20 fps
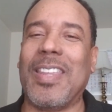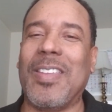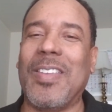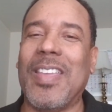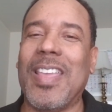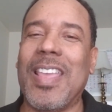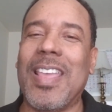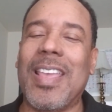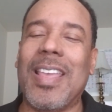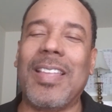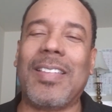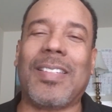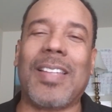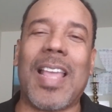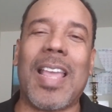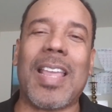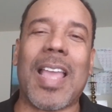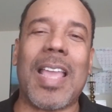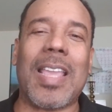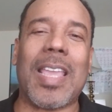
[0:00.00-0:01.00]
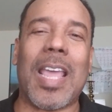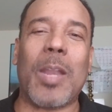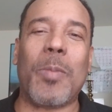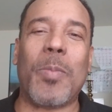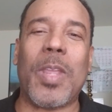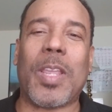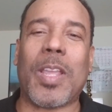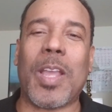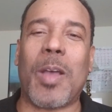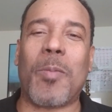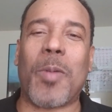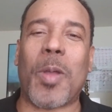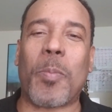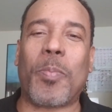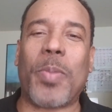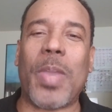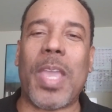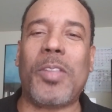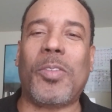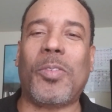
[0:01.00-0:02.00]
You it's like I got to become a
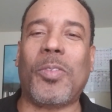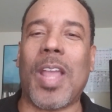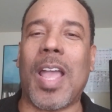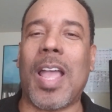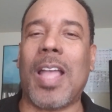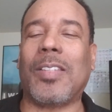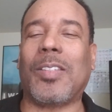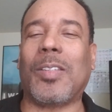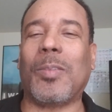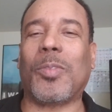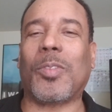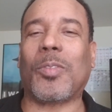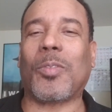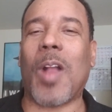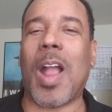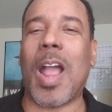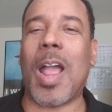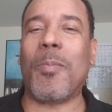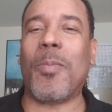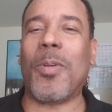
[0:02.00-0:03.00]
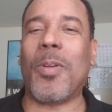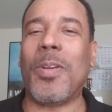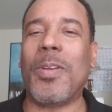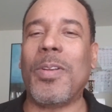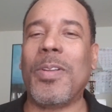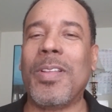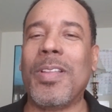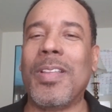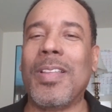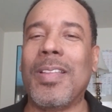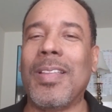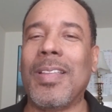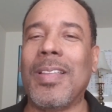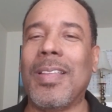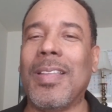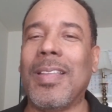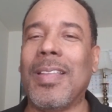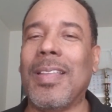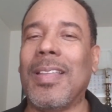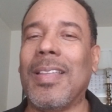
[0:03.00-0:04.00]
Patreon subscriber
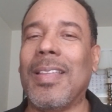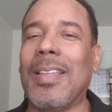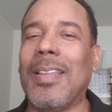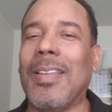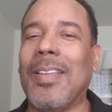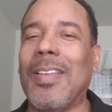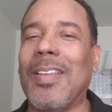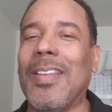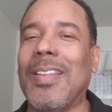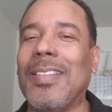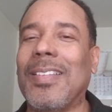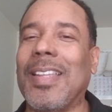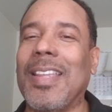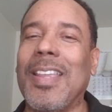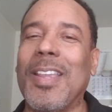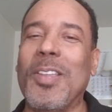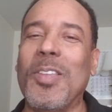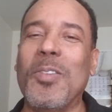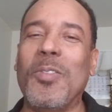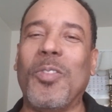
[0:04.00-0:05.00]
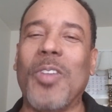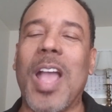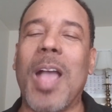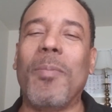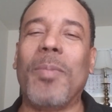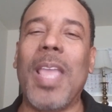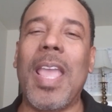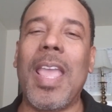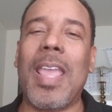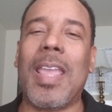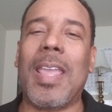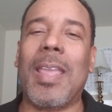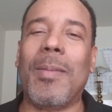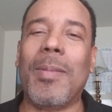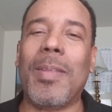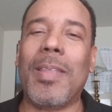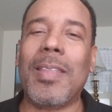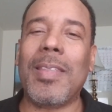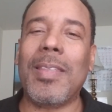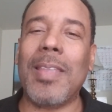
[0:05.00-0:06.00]
to hear you drop game.
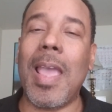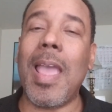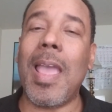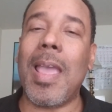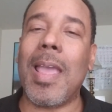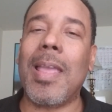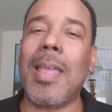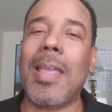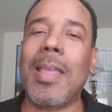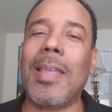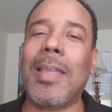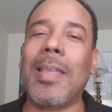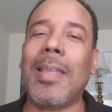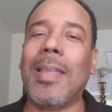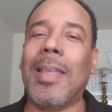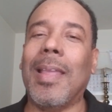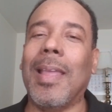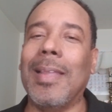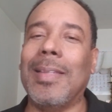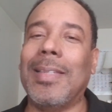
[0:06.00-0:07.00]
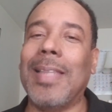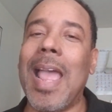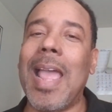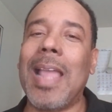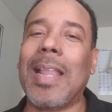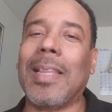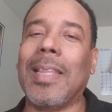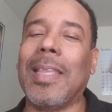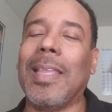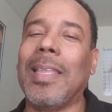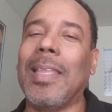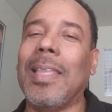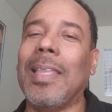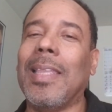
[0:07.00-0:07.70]
Yeah, exactly.